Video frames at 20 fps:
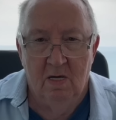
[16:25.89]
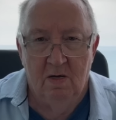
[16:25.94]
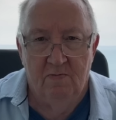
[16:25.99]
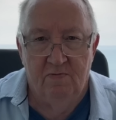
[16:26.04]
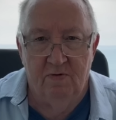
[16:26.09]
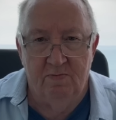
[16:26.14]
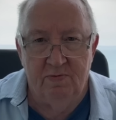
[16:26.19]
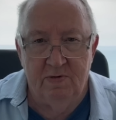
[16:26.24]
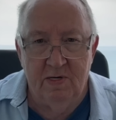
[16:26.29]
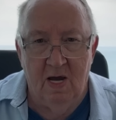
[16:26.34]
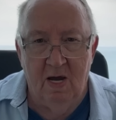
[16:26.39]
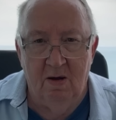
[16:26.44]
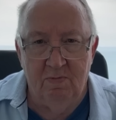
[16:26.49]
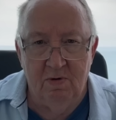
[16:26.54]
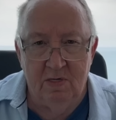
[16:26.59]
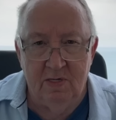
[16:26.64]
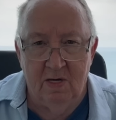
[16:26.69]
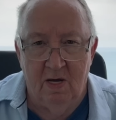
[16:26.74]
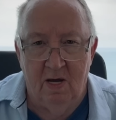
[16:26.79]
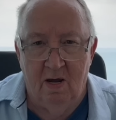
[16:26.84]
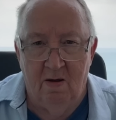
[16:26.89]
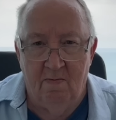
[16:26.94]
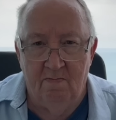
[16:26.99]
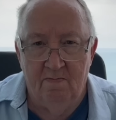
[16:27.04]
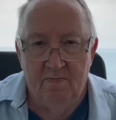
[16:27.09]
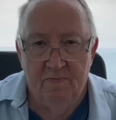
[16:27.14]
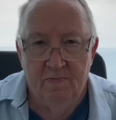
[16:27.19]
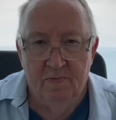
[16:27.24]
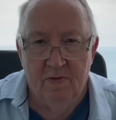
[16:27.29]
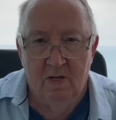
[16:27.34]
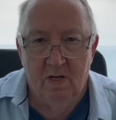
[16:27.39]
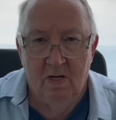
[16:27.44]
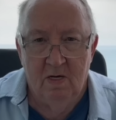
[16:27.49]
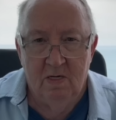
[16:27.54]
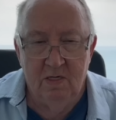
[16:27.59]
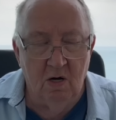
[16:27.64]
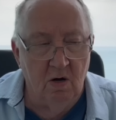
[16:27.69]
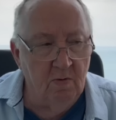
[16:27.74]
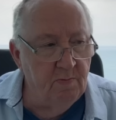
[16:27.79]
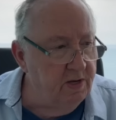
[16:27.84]
from time to time.
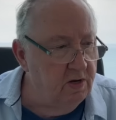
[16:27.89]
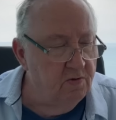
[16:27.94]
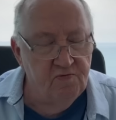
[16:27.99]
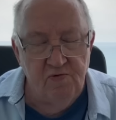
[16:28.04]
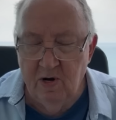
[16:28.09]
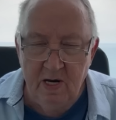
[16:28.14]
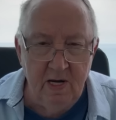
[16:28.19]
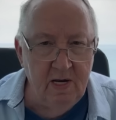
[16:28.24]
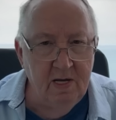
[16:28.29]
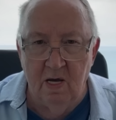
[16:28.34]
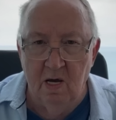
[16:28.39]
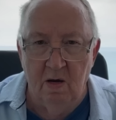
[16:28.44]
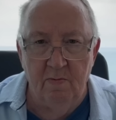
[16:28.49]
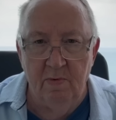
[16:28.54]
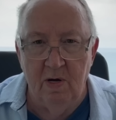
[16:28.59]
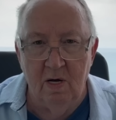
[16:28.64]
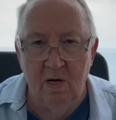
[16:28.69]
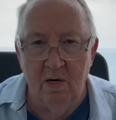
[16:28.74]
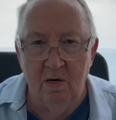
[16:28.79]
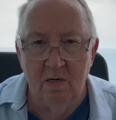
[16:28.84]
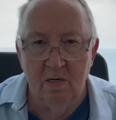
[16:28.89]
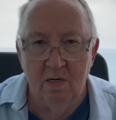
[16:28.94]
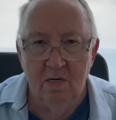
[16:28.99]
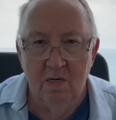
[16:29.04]
Don't be afraid to come here.